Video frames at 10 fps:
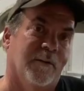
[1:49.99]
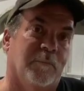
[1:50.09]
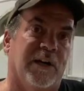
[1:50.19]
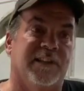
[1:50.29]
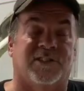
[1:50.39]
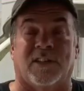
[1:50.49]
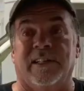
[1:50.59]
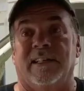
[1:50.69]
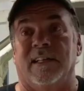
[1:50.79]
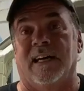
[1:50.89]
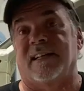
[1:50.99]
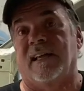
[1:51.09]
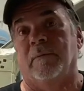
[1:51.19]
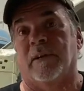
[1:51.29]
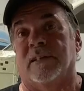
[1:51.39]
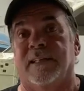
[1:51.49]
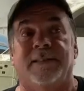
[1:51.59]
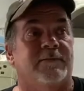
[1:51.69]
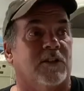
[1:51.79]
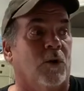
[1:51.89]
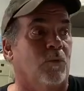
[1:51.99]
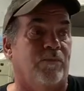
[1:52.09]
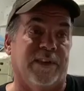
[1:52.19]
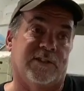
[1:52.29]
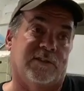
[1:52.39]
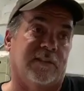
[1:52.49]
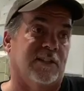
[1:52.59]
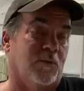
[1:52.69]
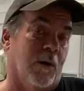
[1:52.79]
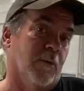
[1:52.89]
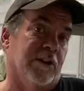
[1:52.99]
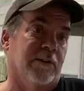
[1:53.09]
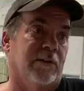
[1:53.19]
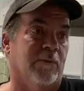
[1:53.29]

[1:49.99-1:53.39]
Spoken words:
but it's clean. I like to keep it clean. So that's what we're doing.